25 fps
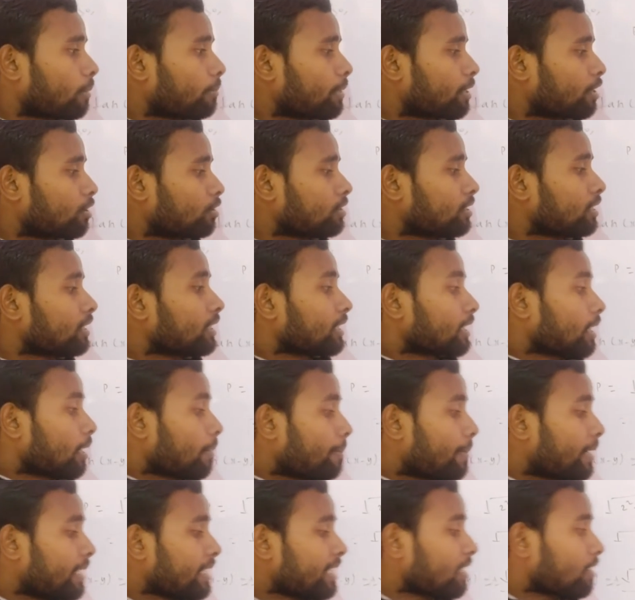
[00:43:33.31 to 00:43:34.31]
because
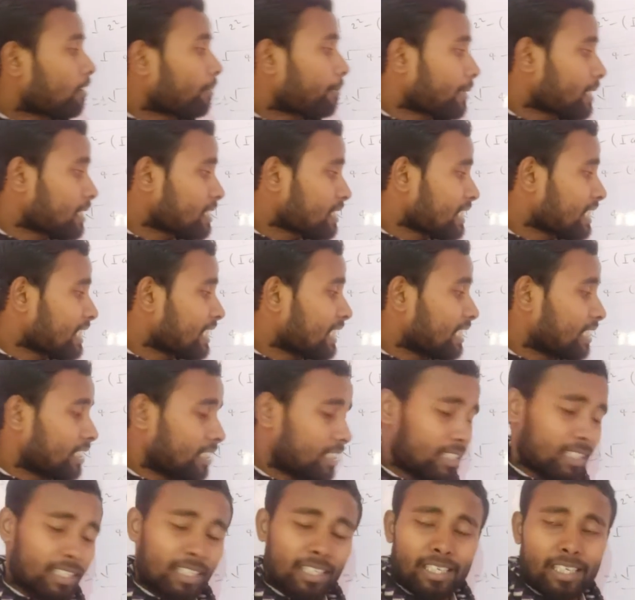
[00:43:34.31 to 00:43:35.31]
many competition
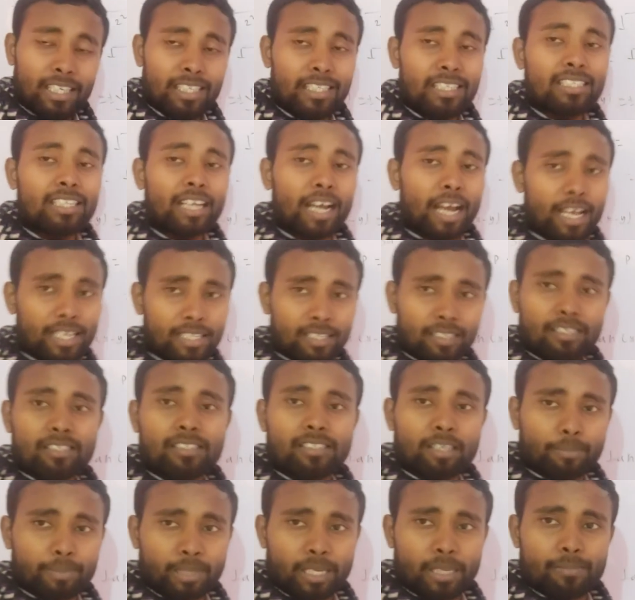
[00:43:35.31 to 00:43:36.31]
it is asked
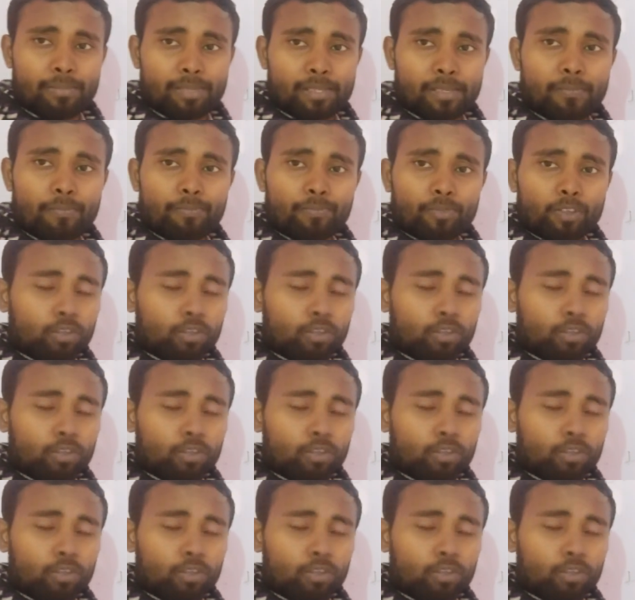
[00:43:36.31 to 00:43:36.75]
sometimes.